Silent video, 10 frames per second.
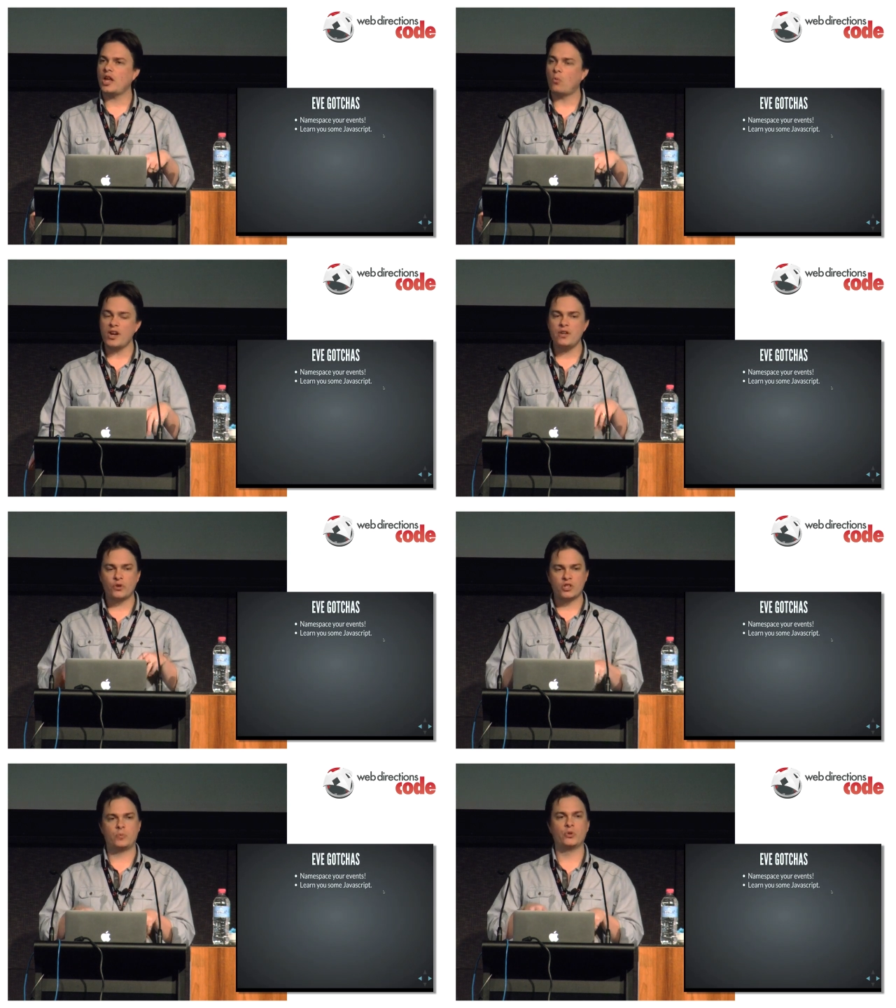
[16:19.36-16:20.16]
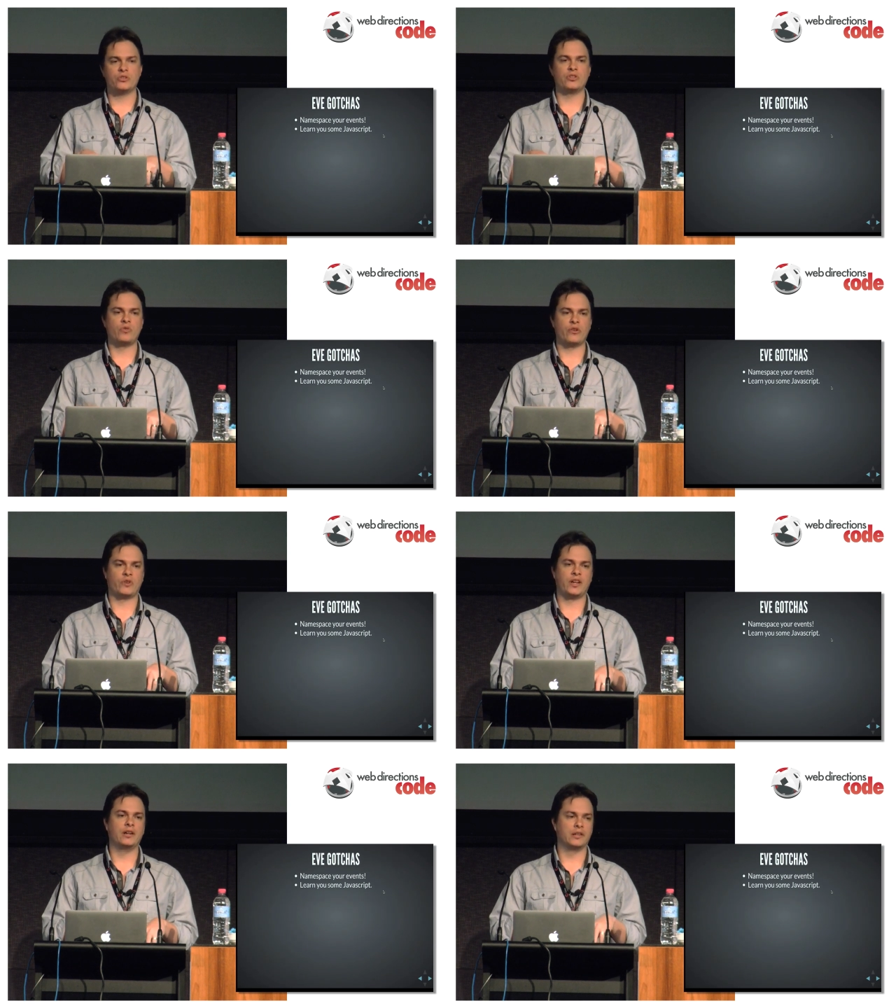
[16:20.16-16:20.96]
When he first put this in
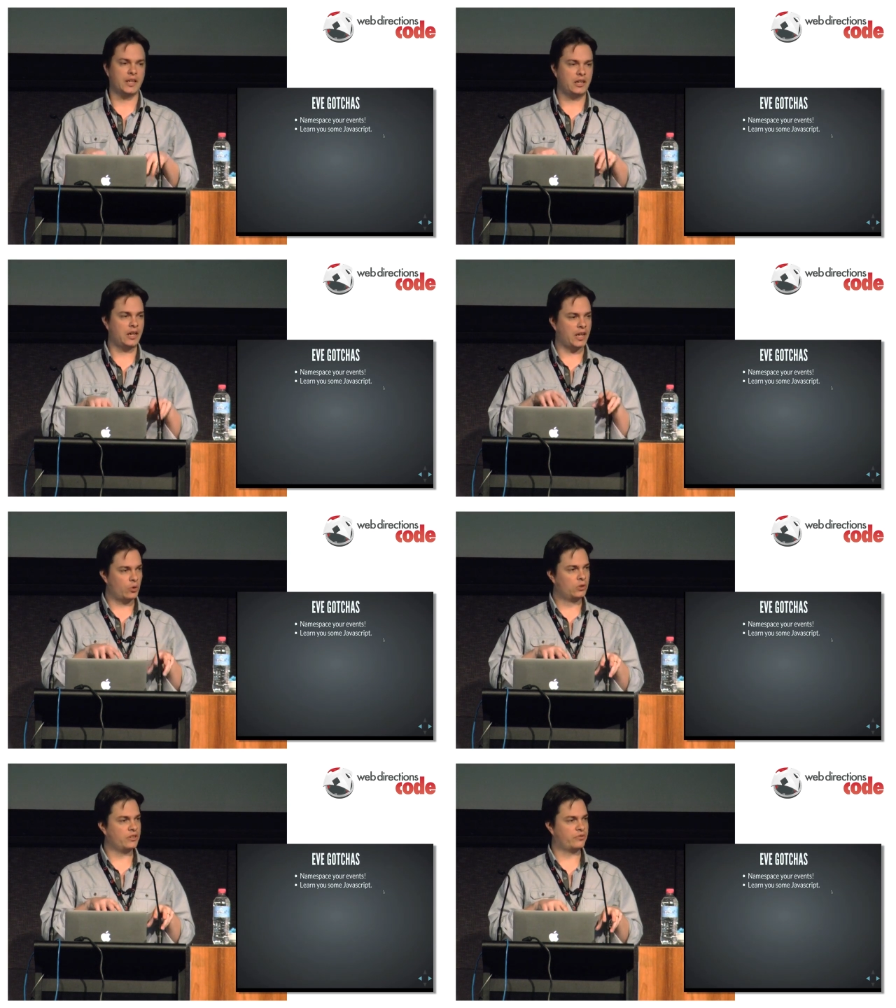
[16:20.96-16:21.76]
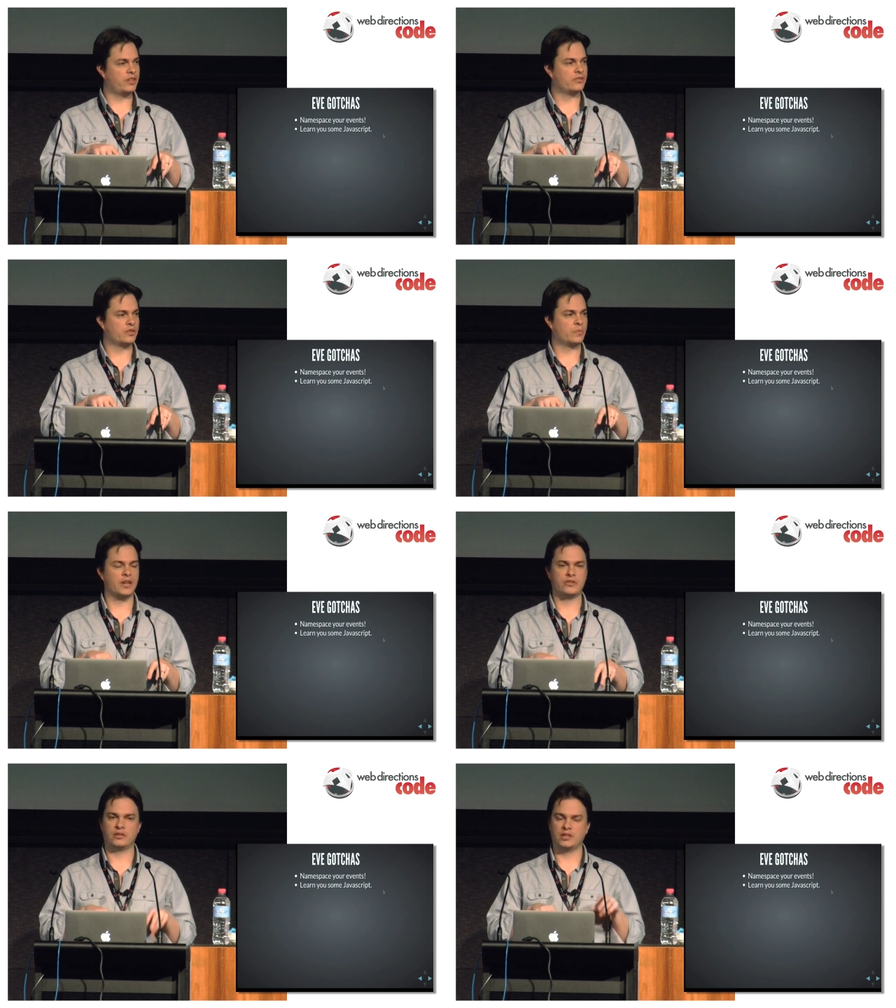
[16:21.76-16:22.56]
Raphael, he had all the events as
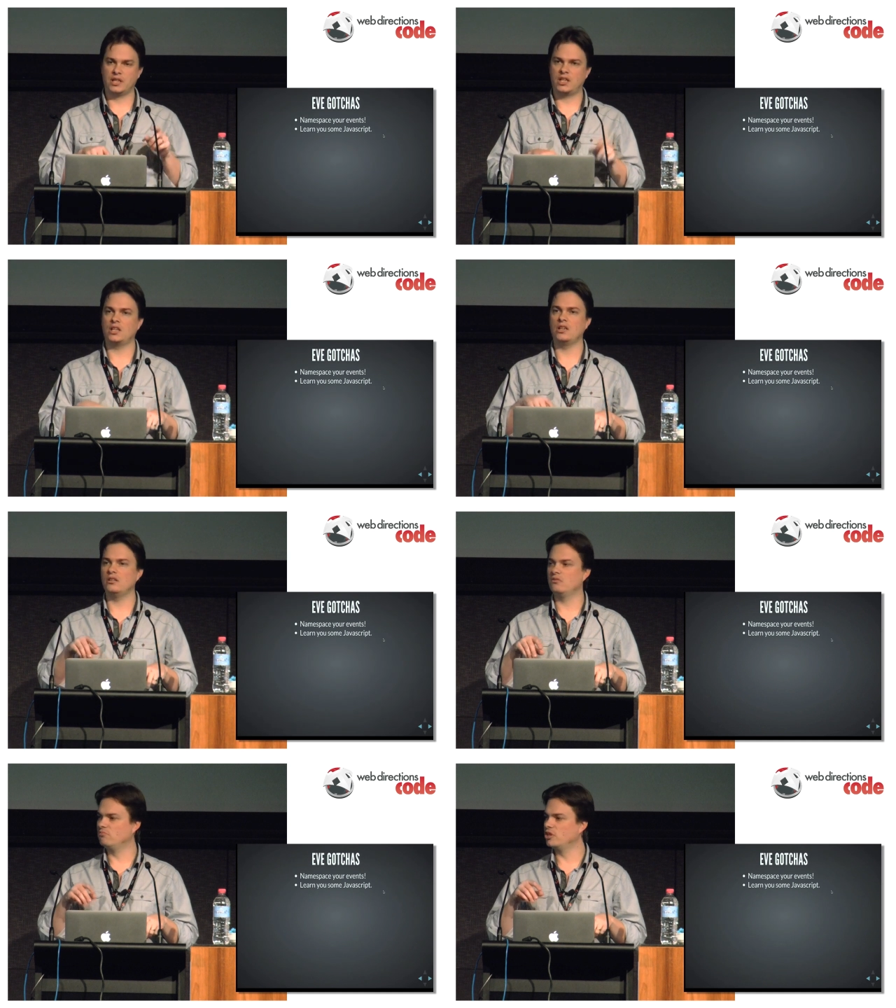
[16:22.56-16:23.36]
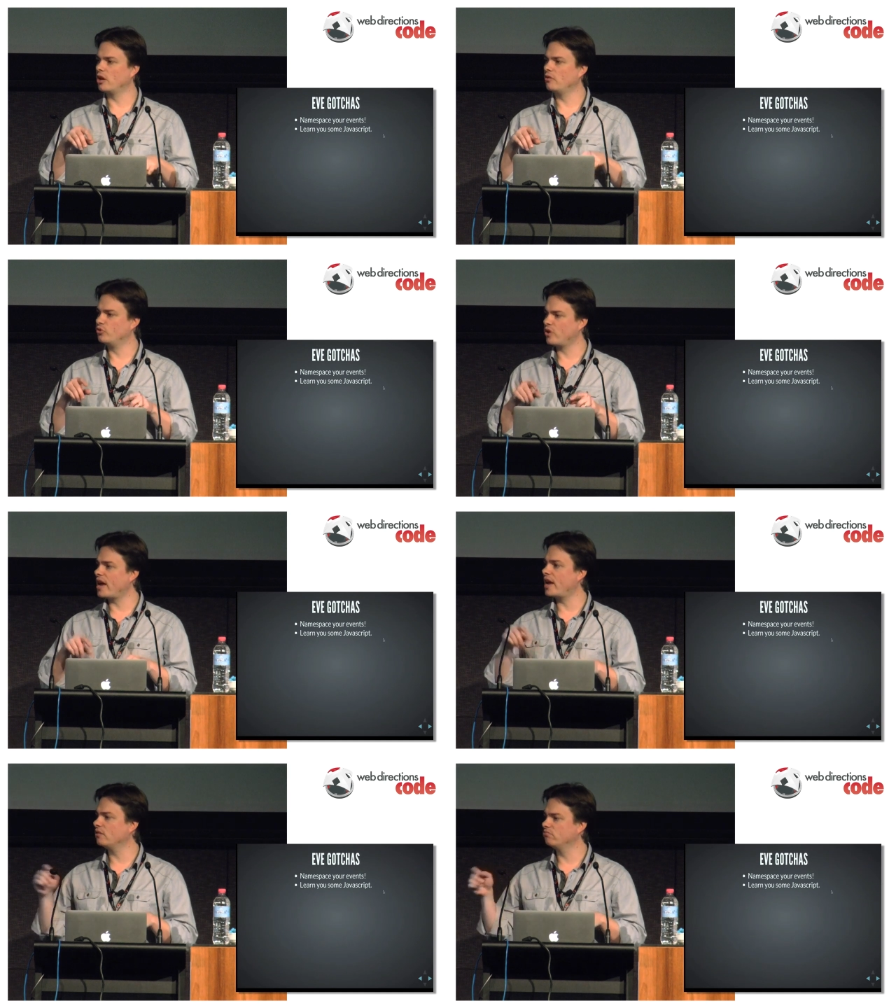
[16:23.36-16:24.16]
basically key, you know,
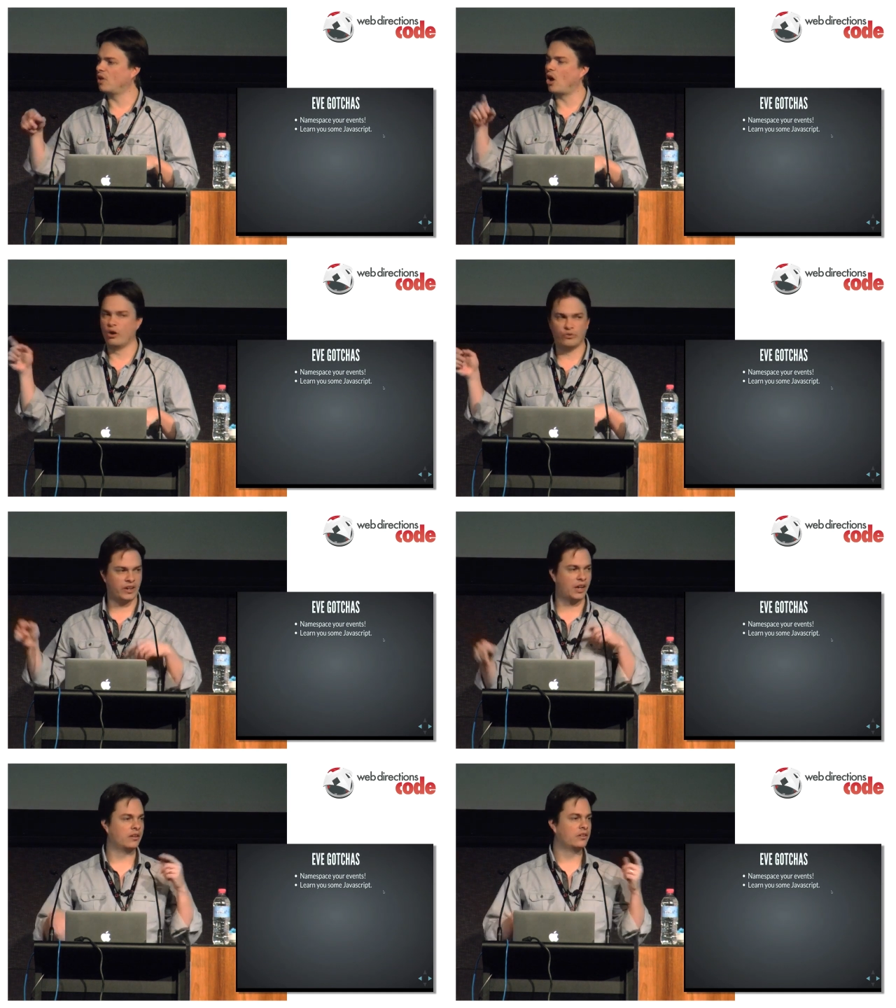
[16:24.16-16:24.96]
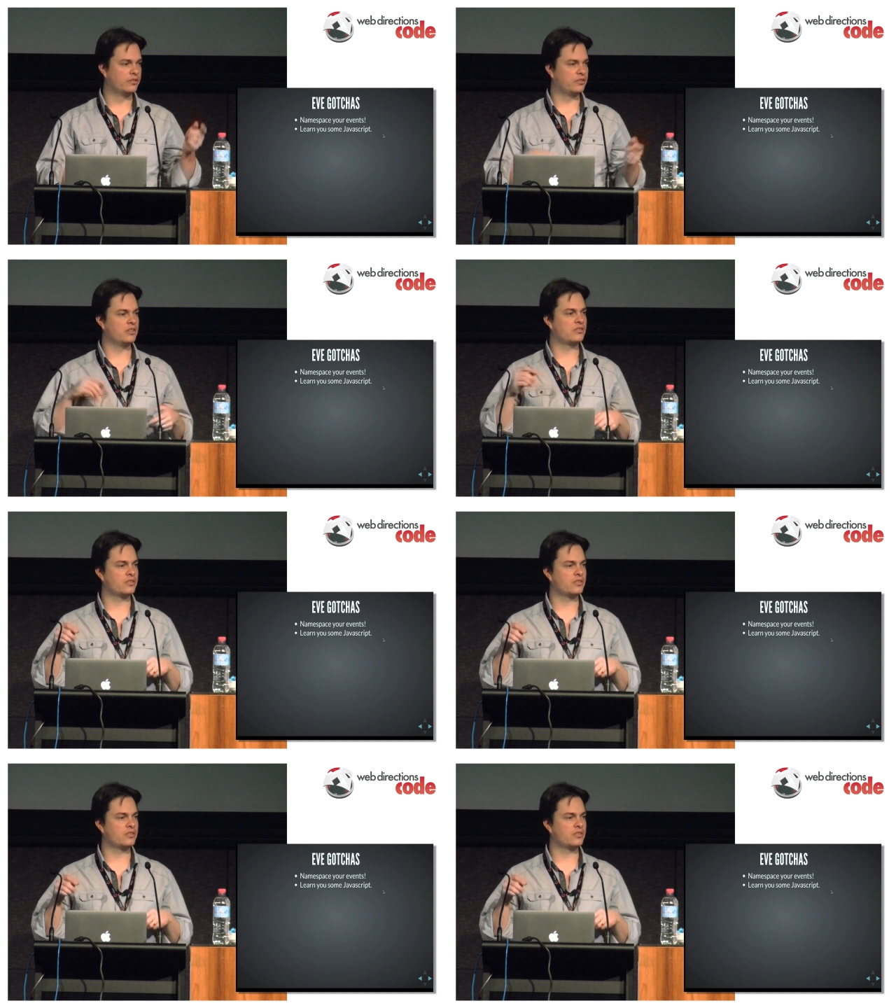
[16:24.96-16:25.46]
drag over this.